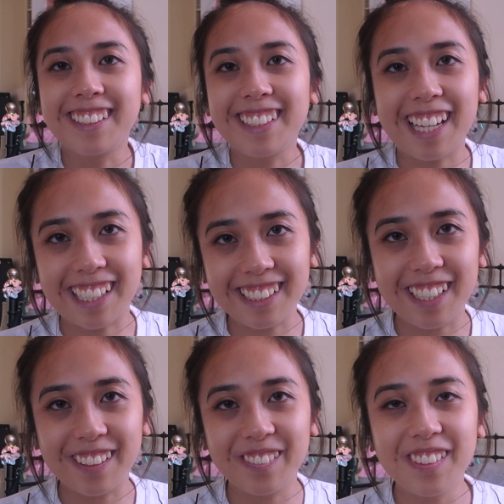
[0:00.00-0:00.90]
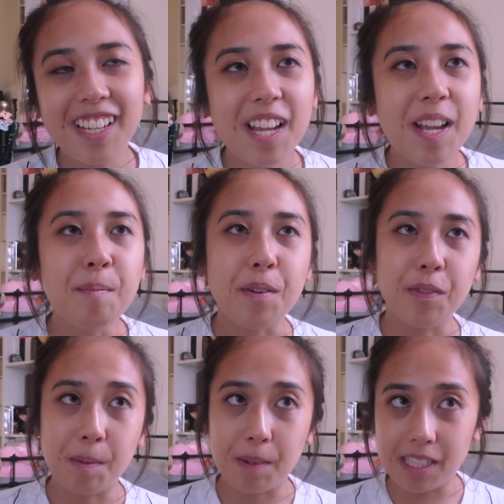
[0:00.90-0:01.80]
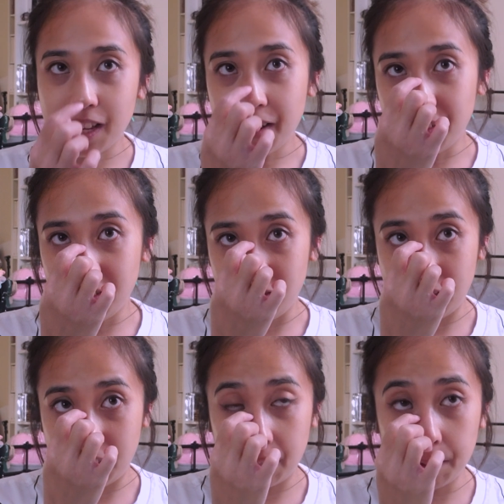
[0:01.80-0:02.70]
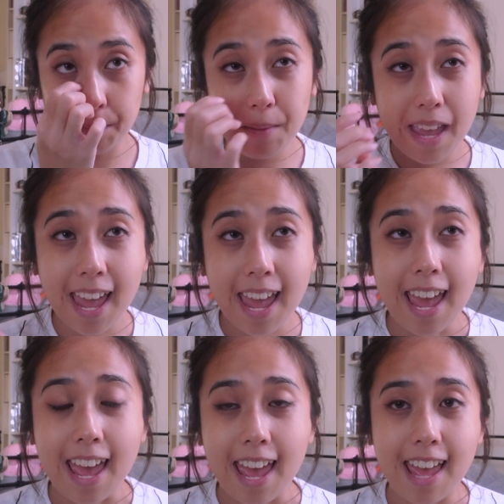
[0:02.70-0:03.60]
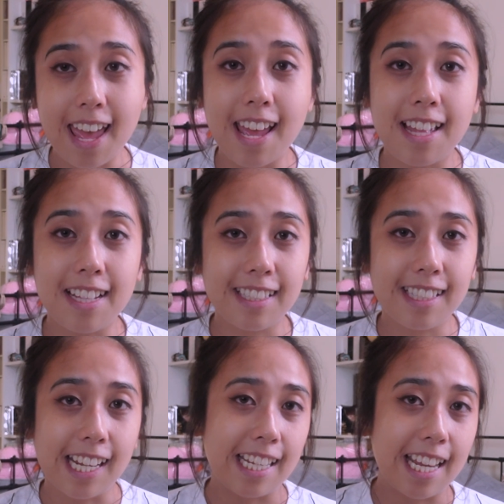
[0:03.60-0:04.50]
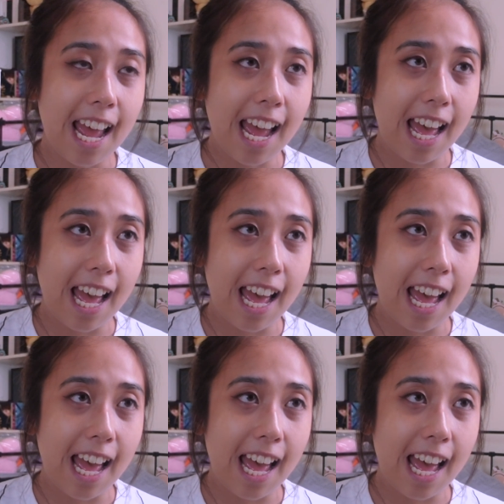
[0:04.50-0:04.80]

Kingdom performance film and yeah,